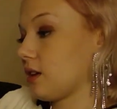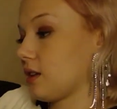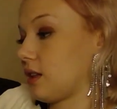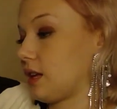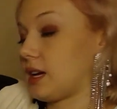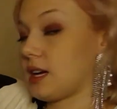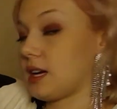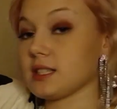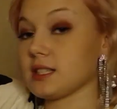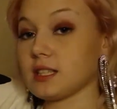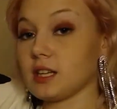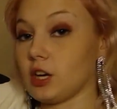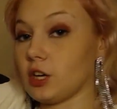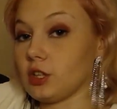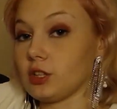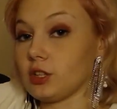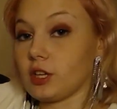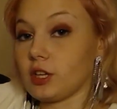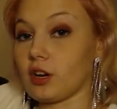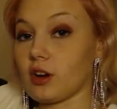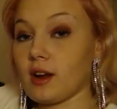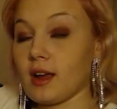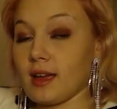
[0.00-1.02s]
Like I said
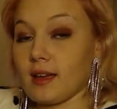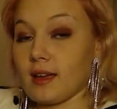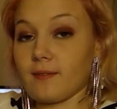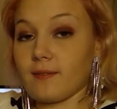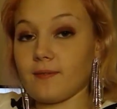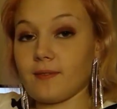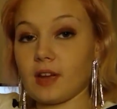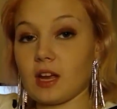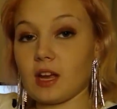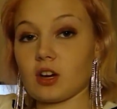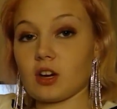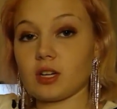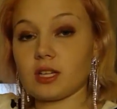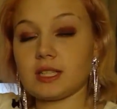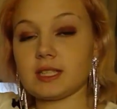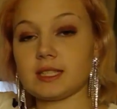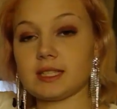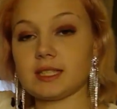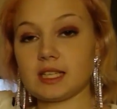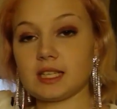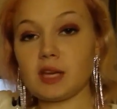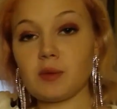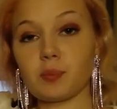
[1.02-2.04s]
earlier, a very
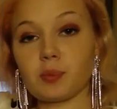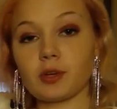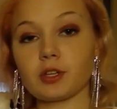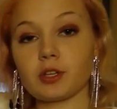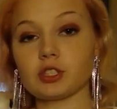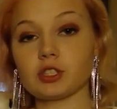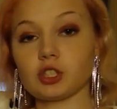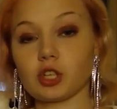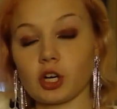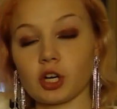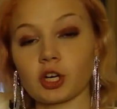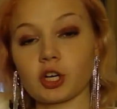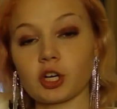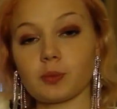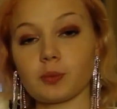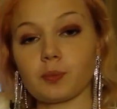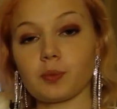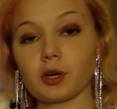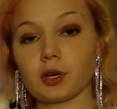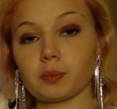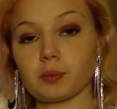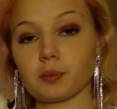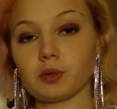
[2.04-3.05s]
deep, dark
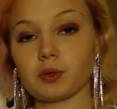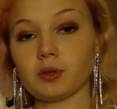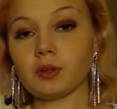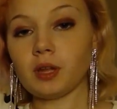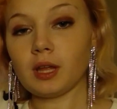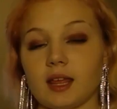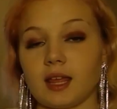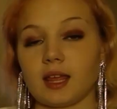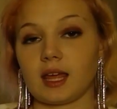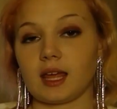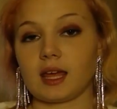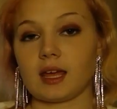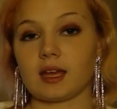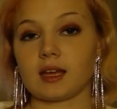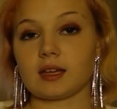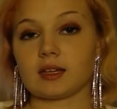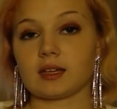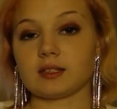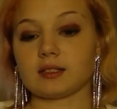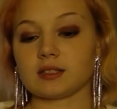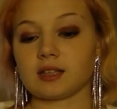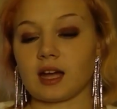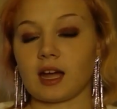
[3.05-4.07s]
purple.
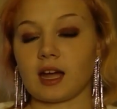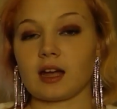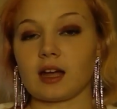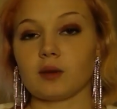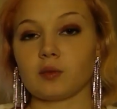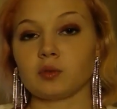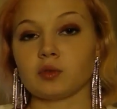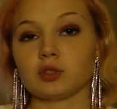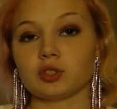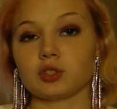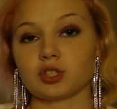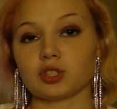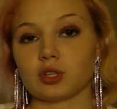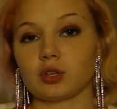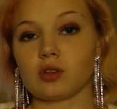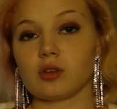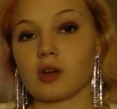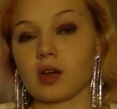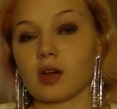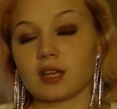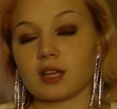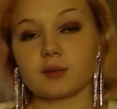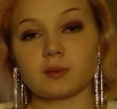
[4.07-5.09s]
And I will show you
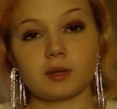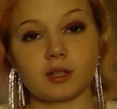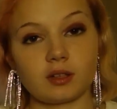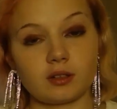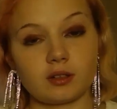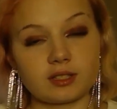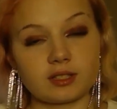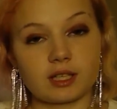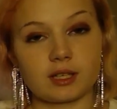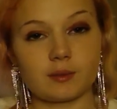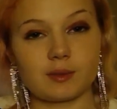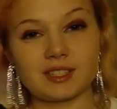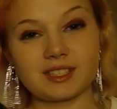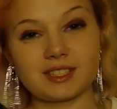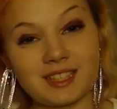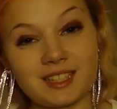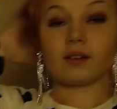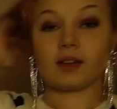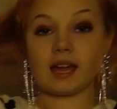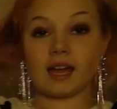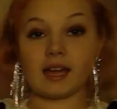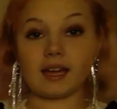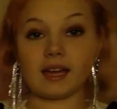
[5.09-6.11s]
guys what it looks like when it's done.
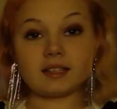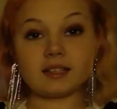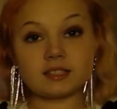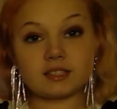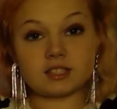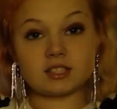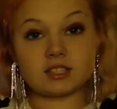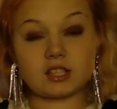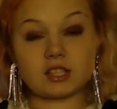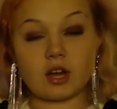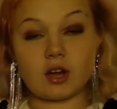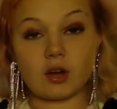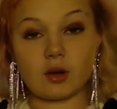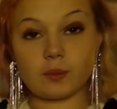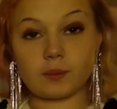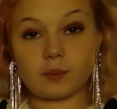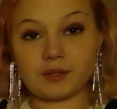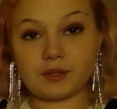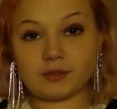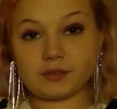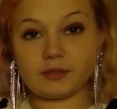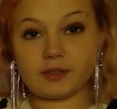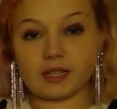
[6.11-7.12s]
Okay, so
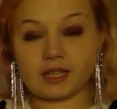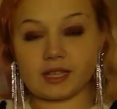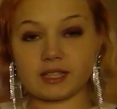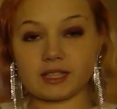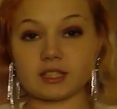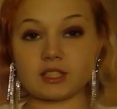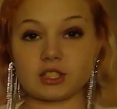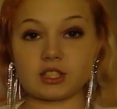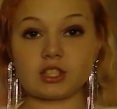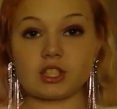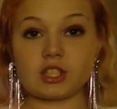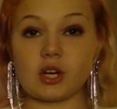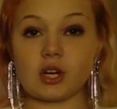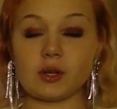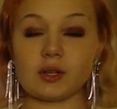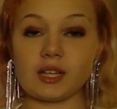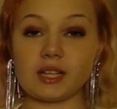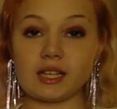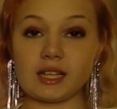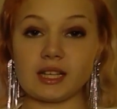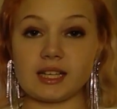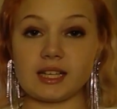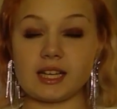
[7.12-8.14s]
we finished
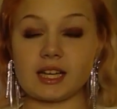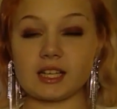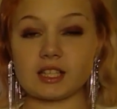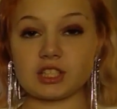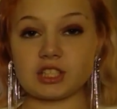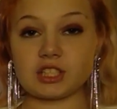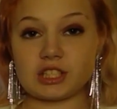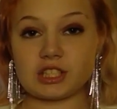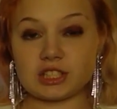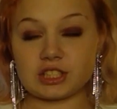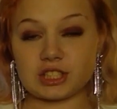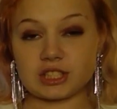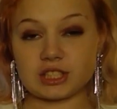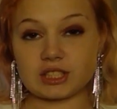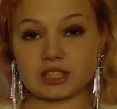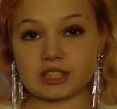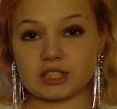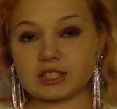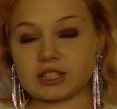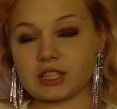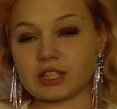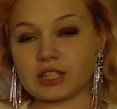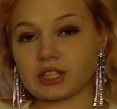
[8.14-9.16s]
toning it. She
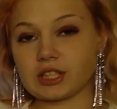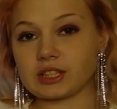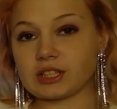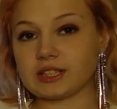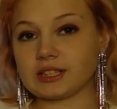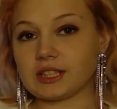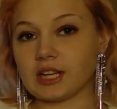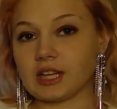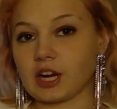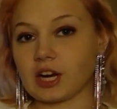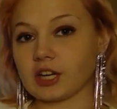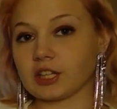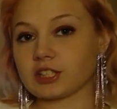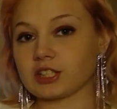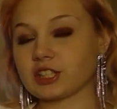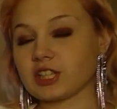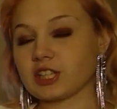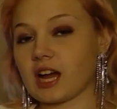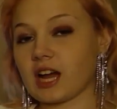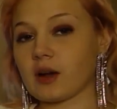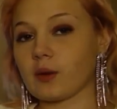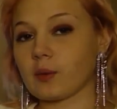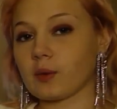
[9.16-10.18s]
just took her
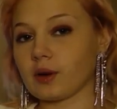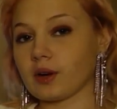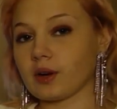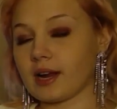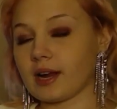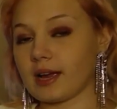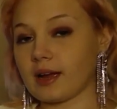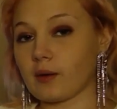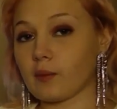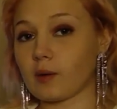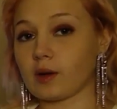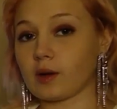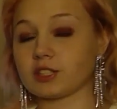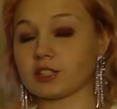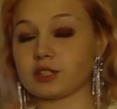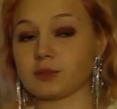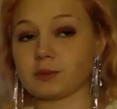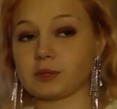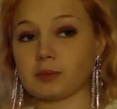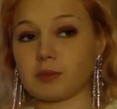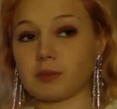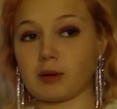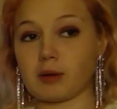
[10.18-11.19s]
shower and washed it
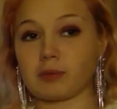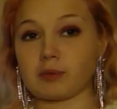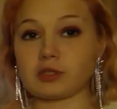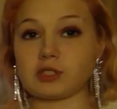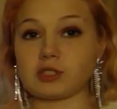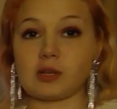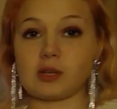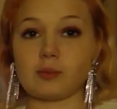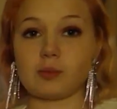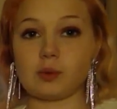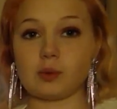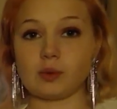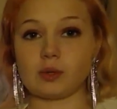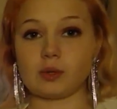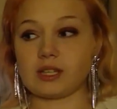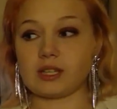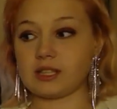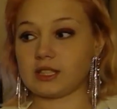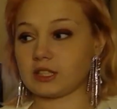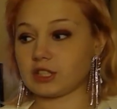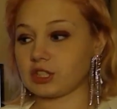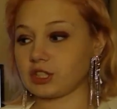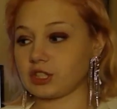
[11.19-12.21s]
with the purple shampoo and
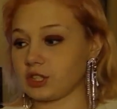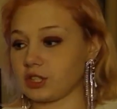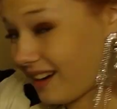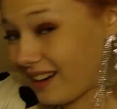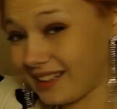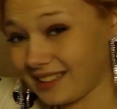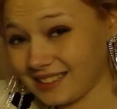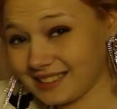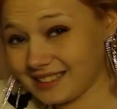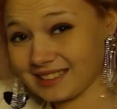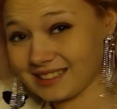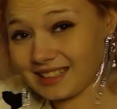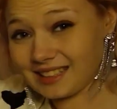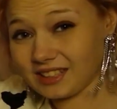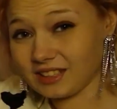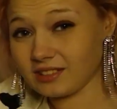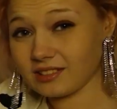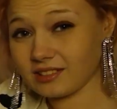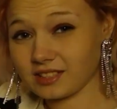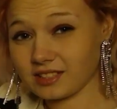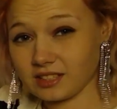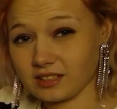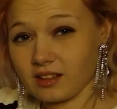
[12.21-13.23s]
conditioner. It
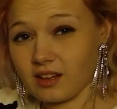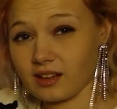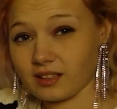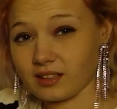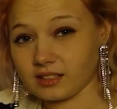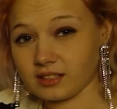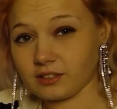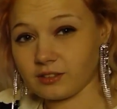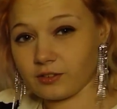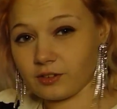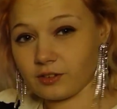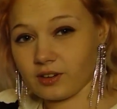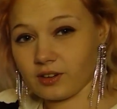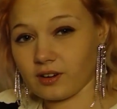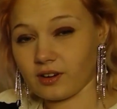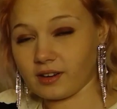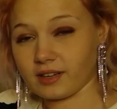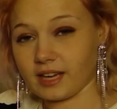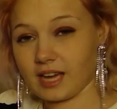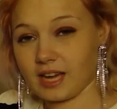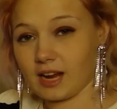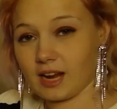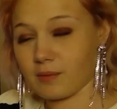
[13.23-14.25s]
looks a lot different on
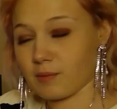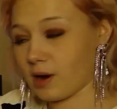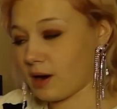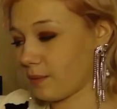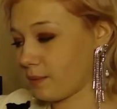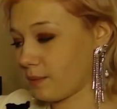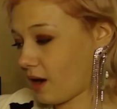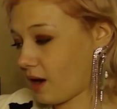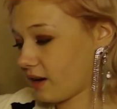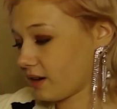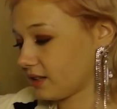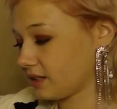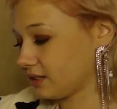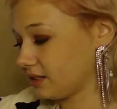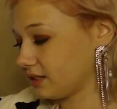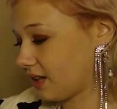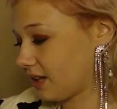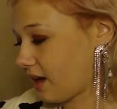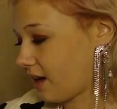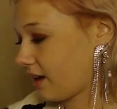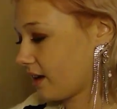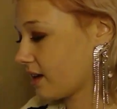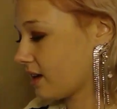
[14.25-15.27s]
camera, I'm not gonna
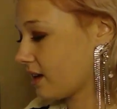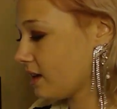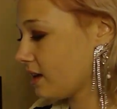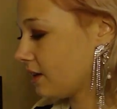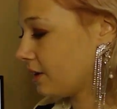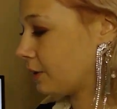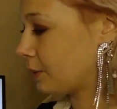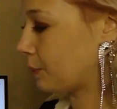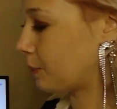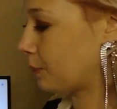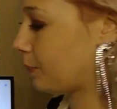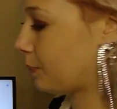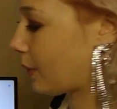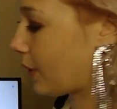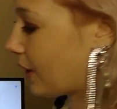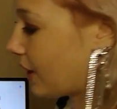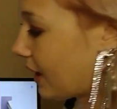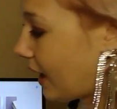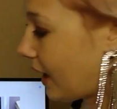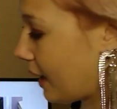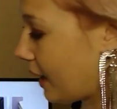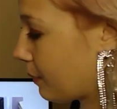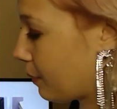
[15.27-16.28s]
lie. But
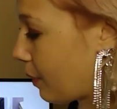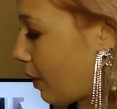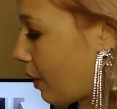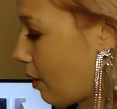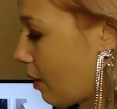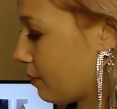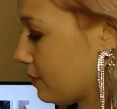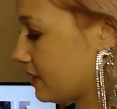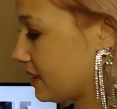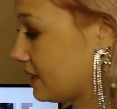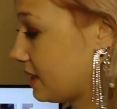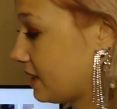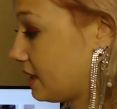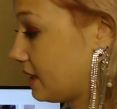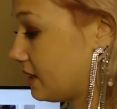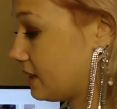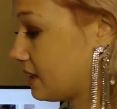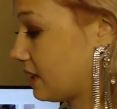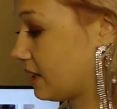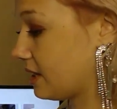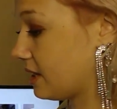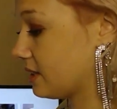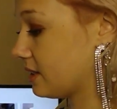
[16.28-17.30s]
I promise it
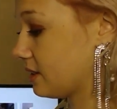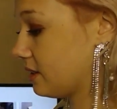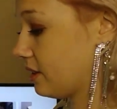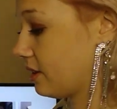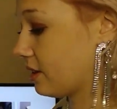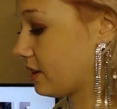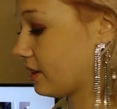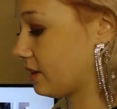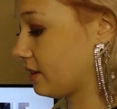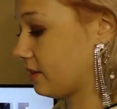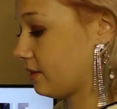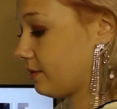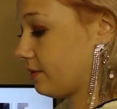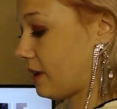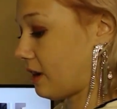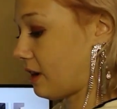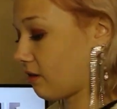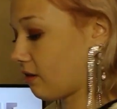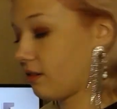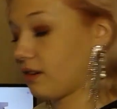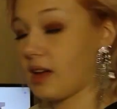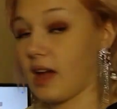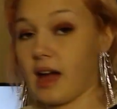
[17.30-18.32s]
does look
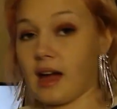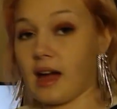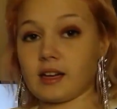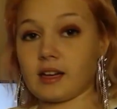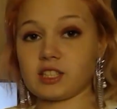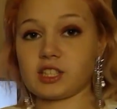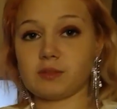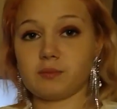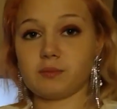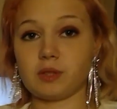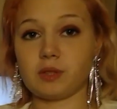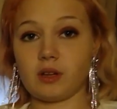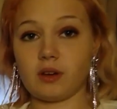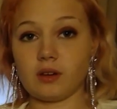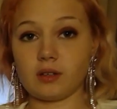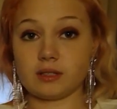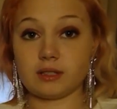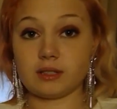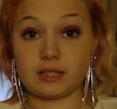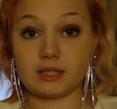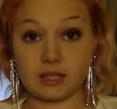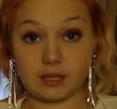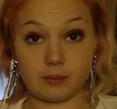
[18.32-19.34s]
very ash
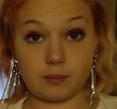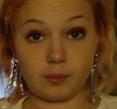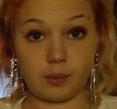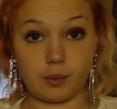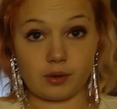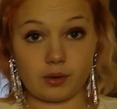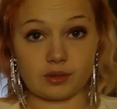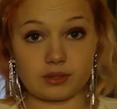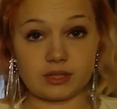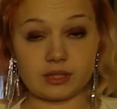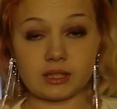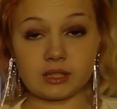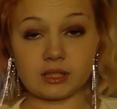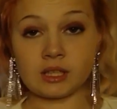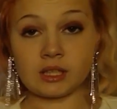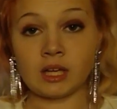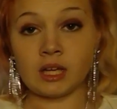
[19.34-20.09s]
blonde in person.